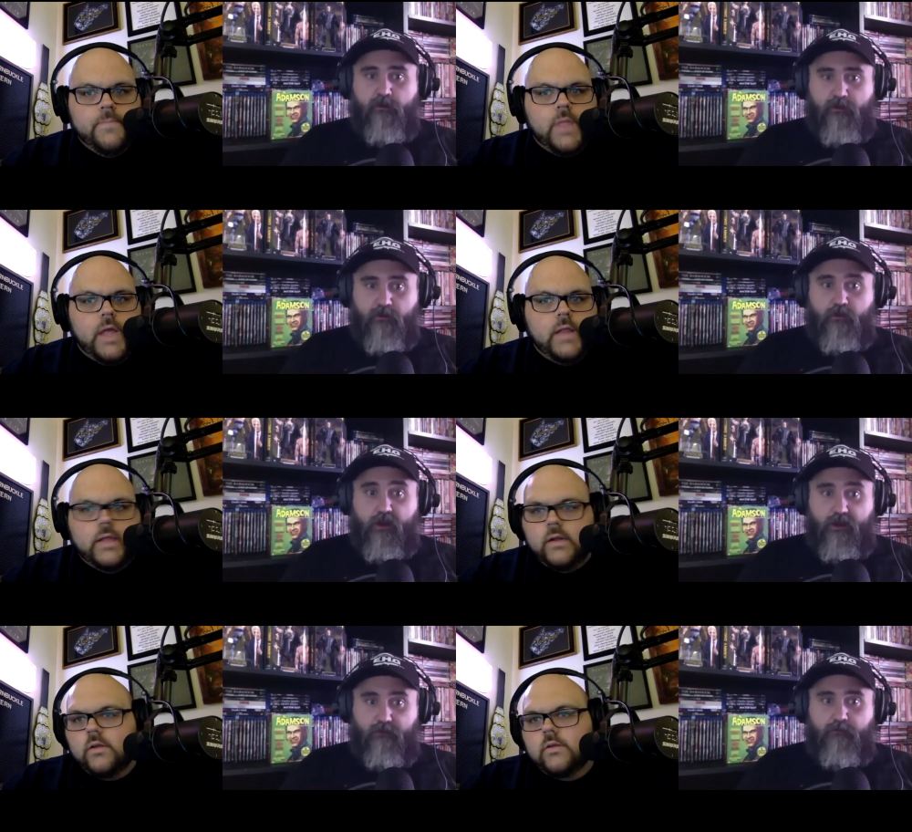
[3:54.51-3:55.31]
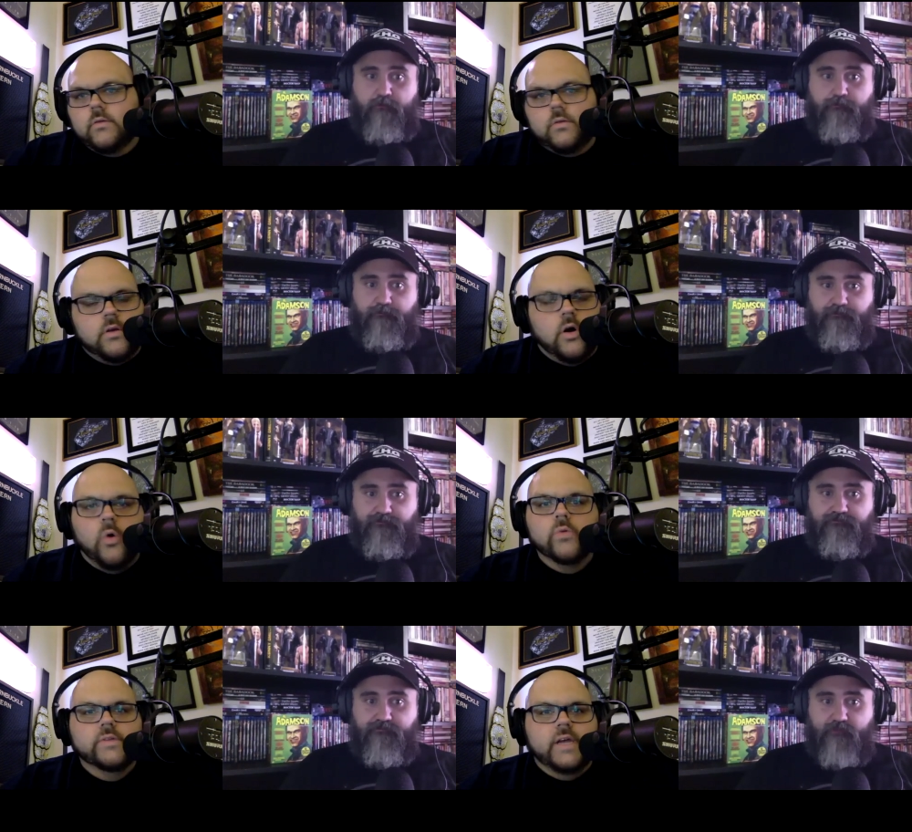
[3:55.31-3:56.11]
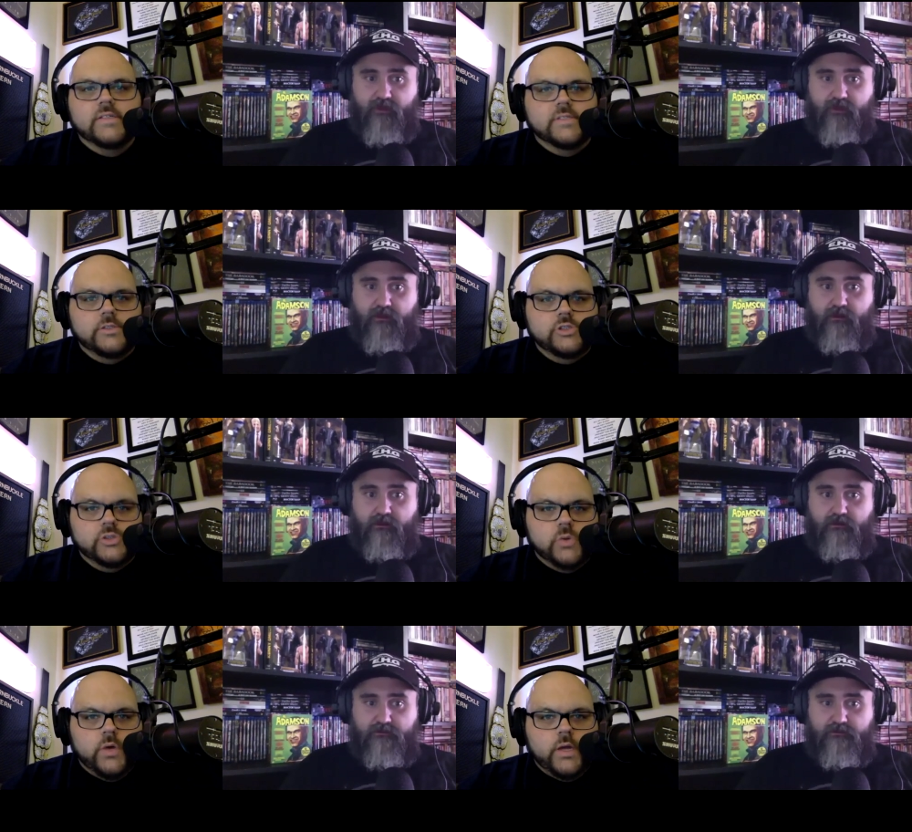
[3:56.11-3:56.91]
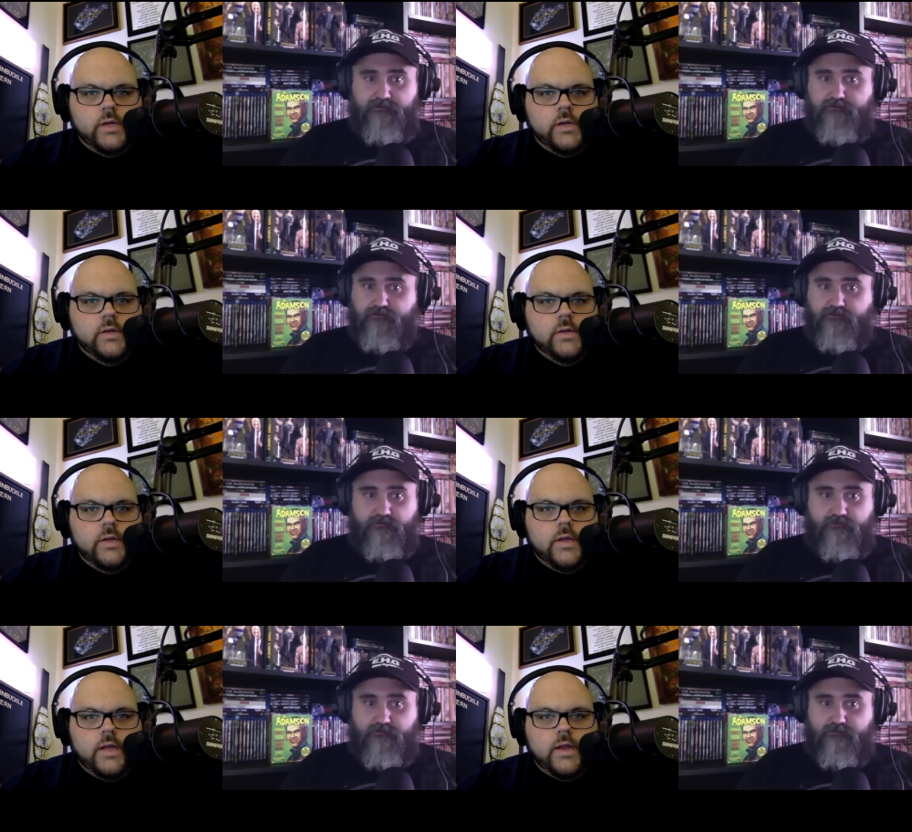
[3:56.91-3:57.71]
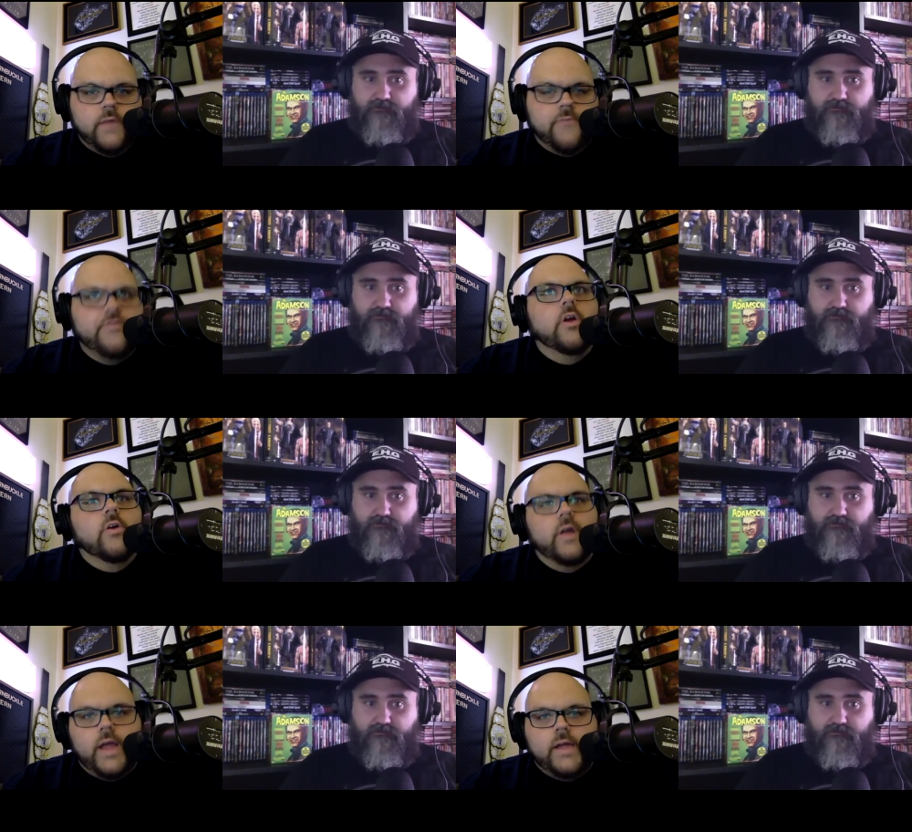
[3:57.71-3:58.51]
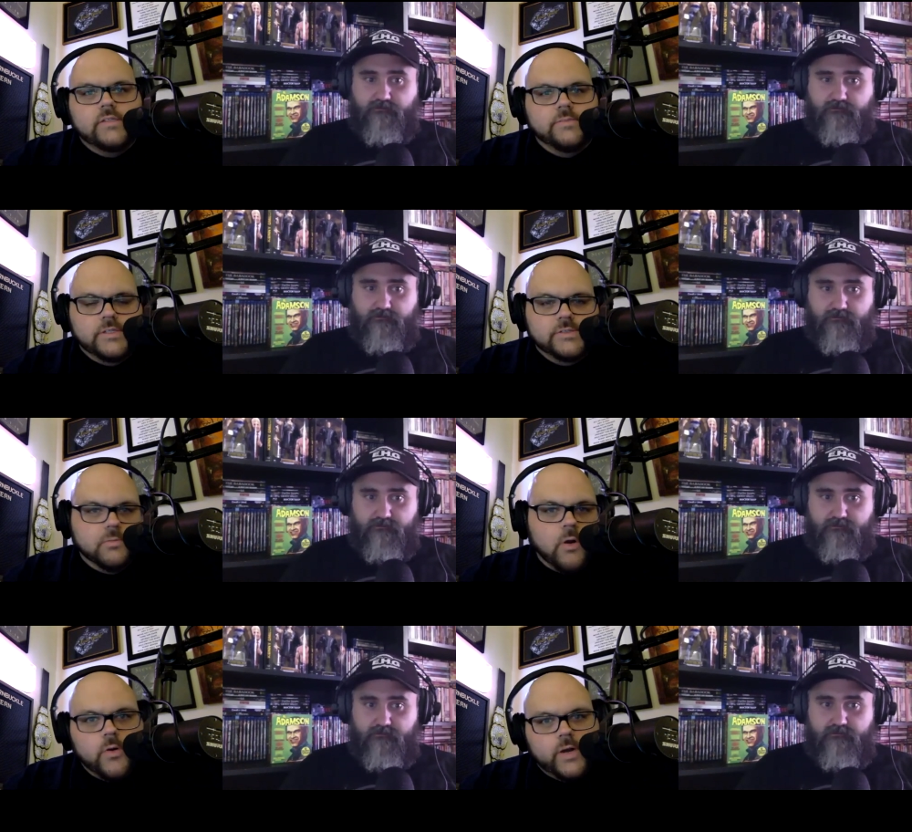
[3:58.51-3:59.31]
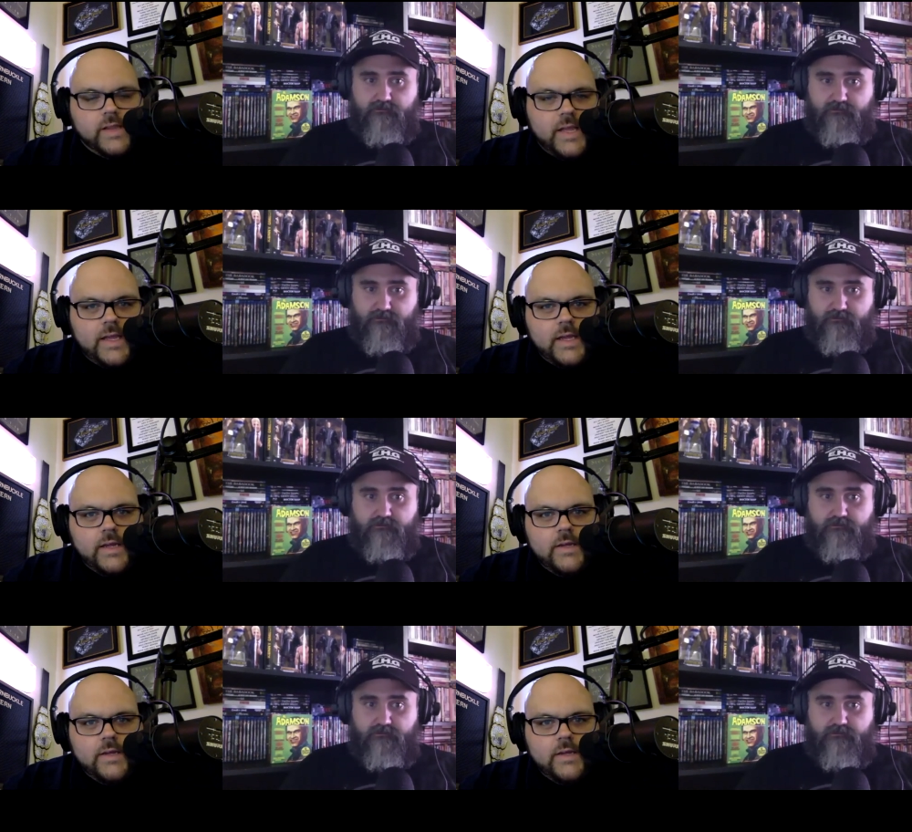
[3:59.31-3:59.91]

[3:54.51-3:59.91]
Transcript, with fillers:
Speaker 1: And right. then Colt doesn't join, it infuriates Mr. Brodie Lee,